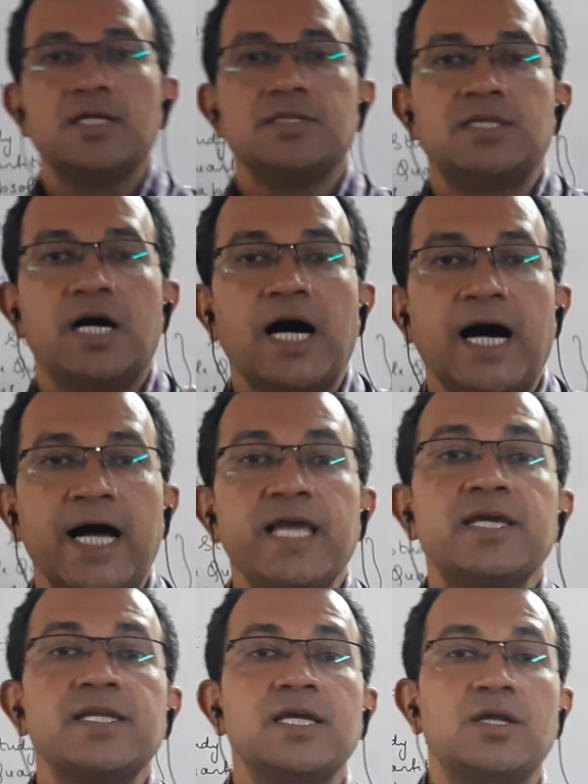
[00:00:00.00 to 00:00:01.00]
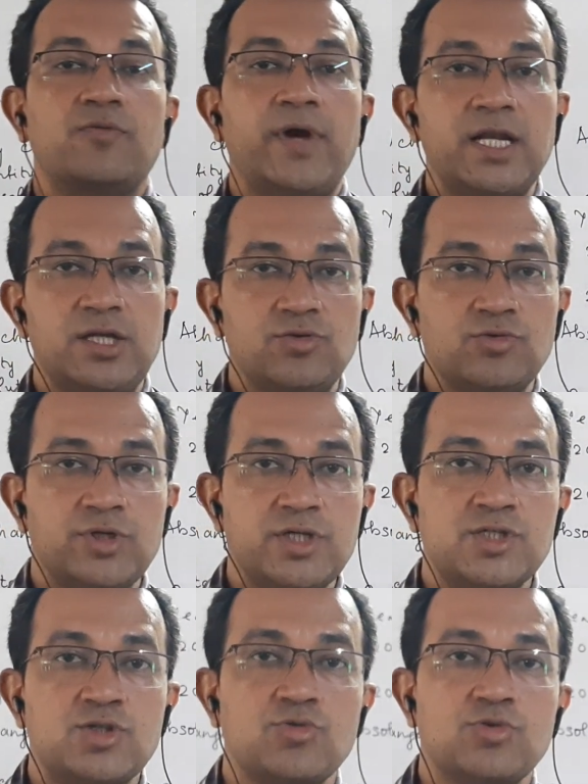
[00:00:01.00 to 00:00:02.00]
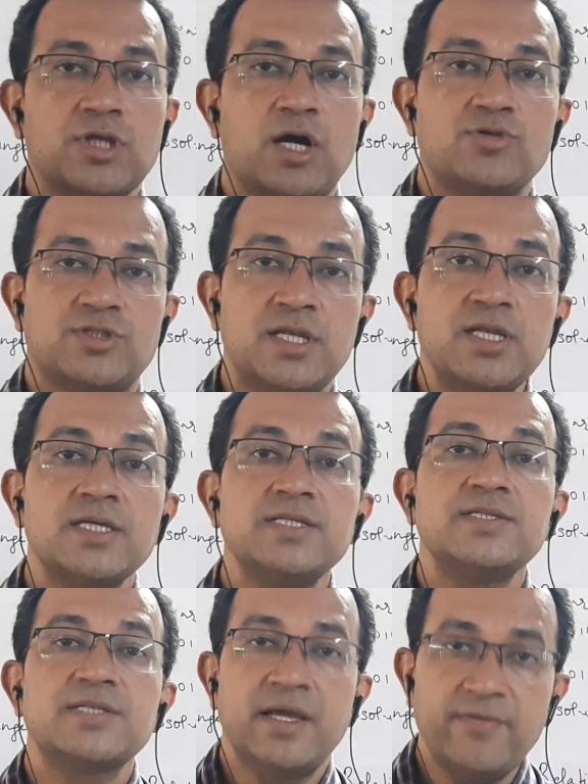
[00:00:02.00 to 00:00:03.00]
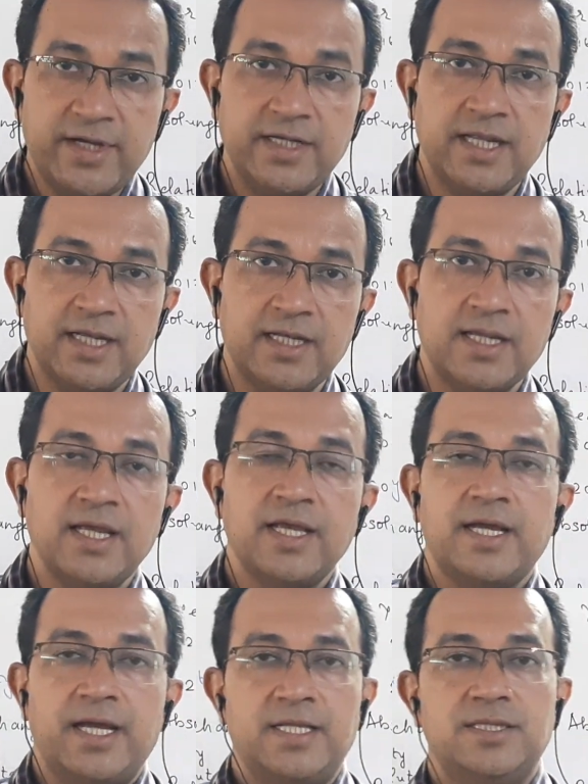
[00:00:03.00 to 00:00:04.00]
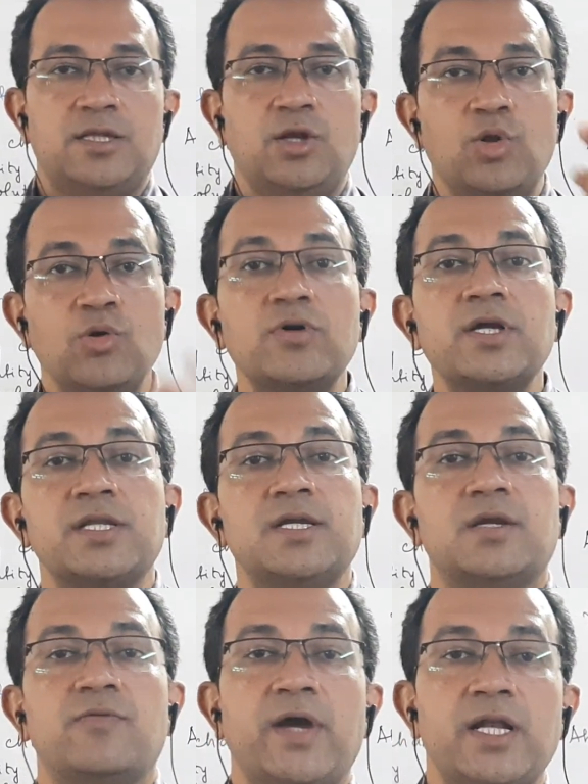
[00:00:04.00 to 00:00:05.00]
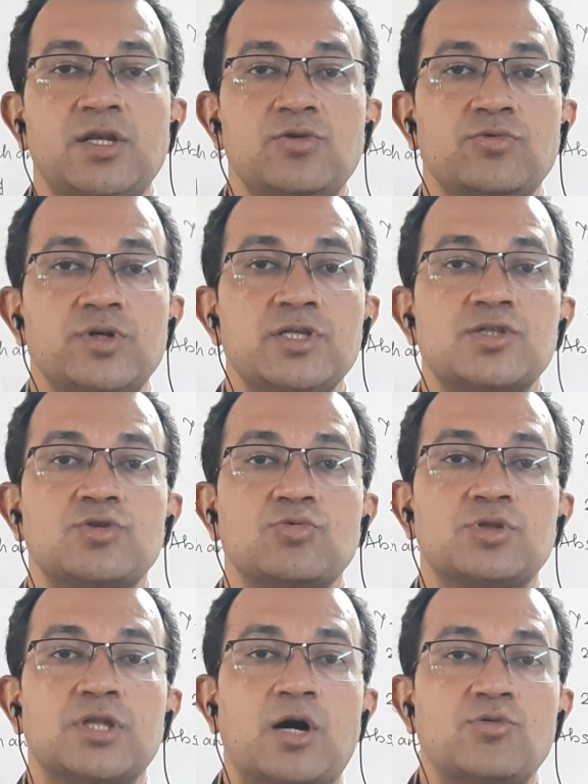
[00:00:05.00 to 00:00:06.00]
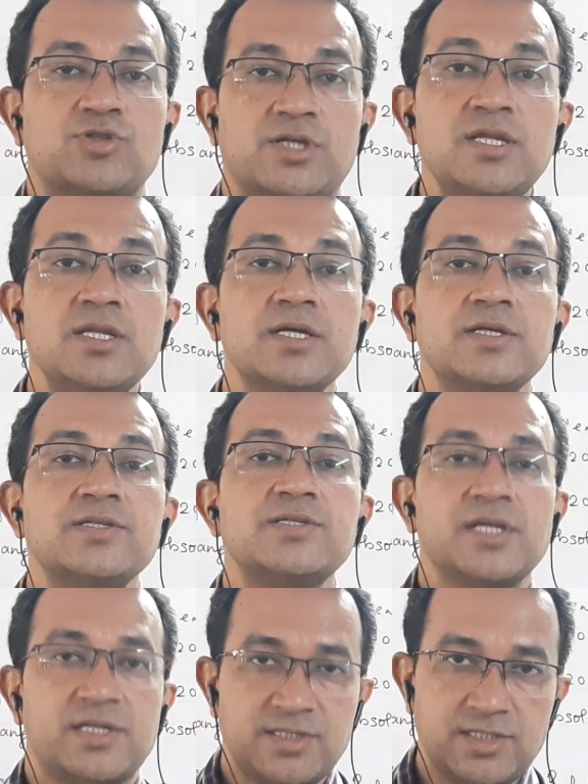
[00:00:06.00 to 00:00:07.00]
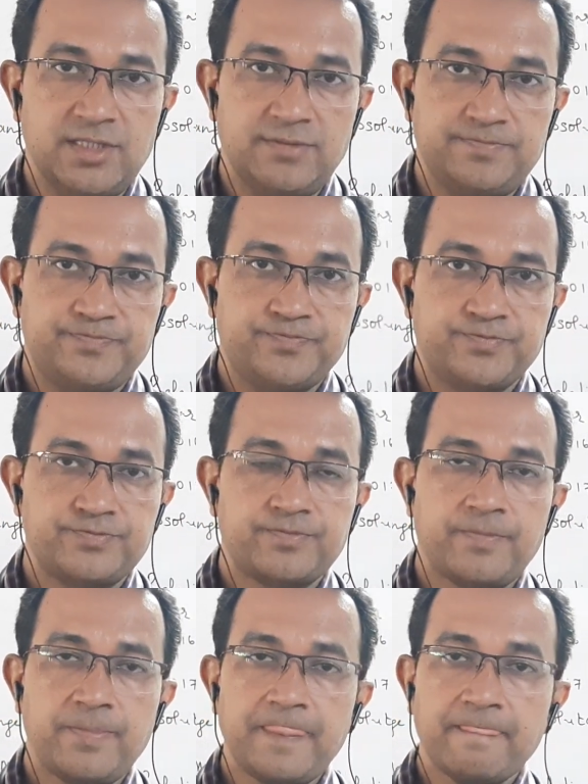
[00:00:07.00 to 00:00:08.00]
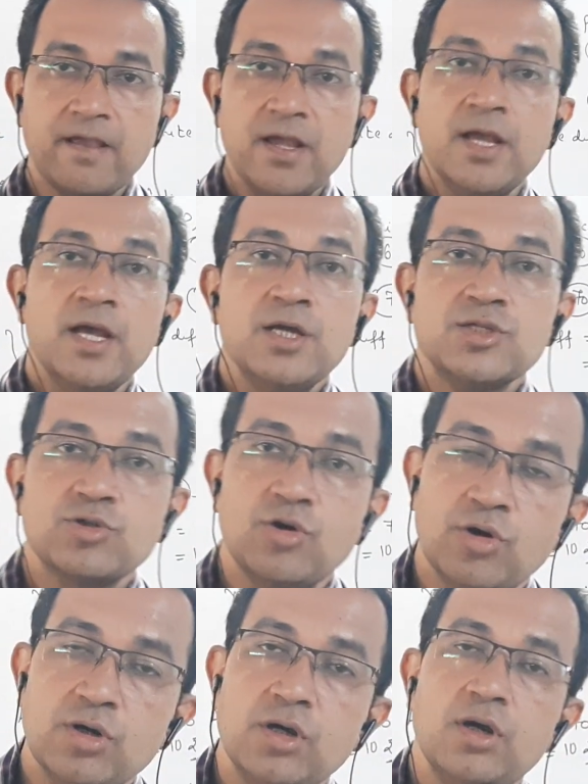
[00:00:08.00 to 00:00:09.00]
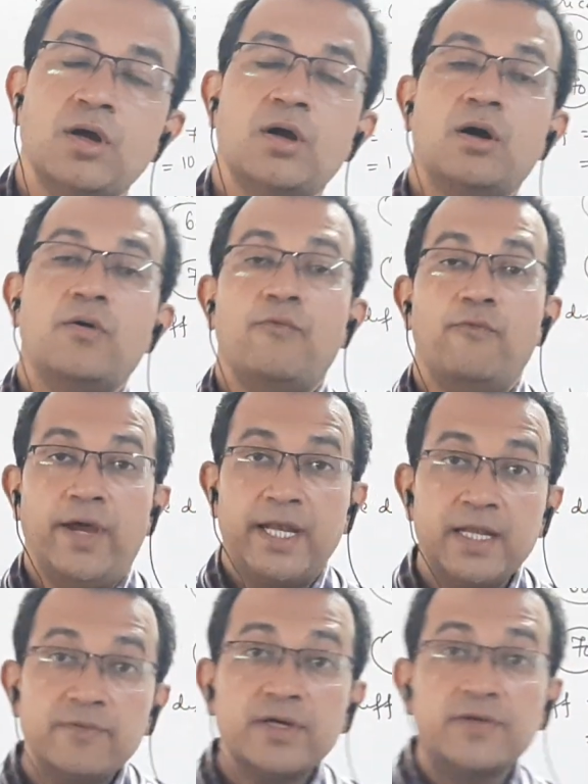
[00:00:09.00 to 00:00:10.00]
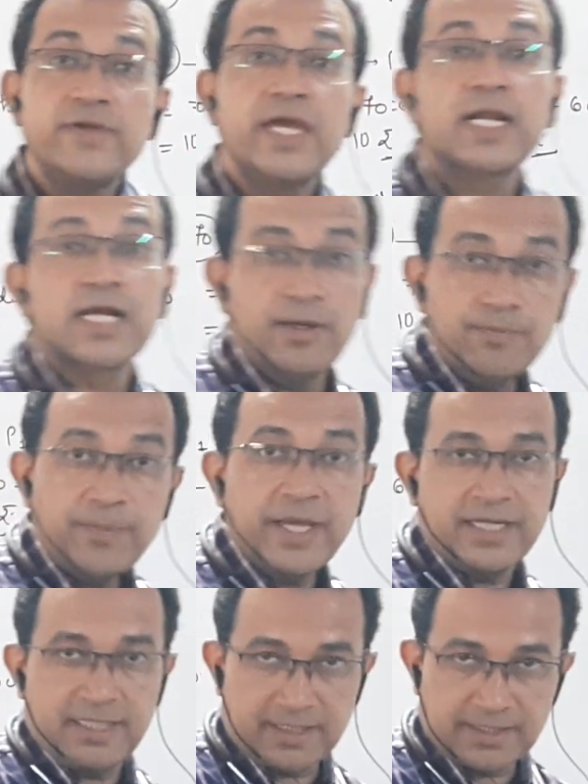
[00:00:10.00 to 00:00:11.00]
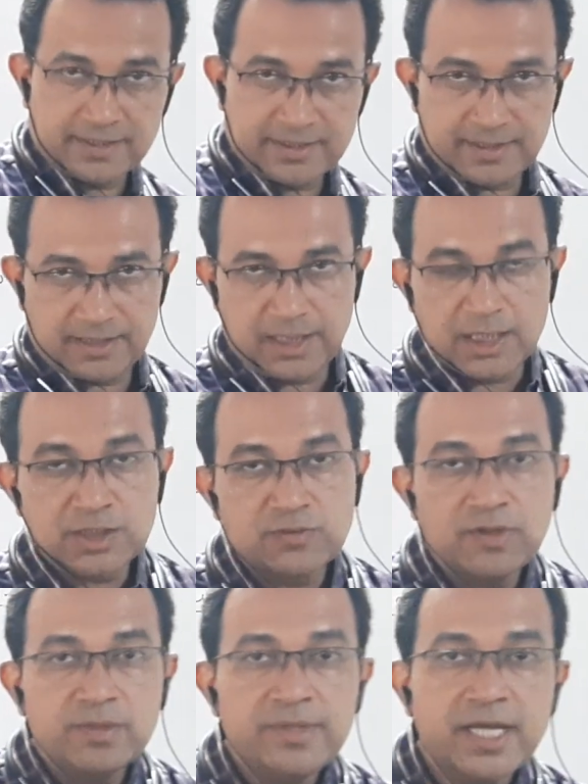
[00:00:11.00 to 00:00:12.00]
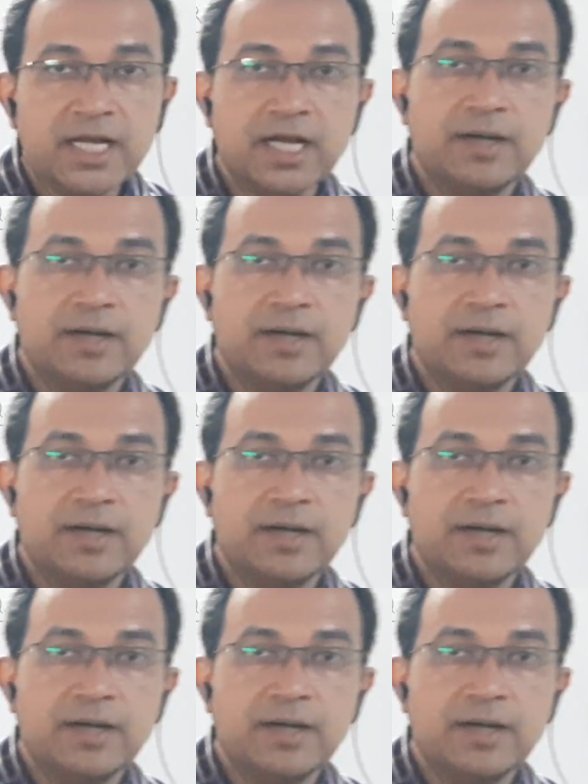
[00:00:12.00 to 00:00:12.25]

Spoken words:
the higher year value is 2017 and the lower year value is 2016. So whenever we are comparing, it will be a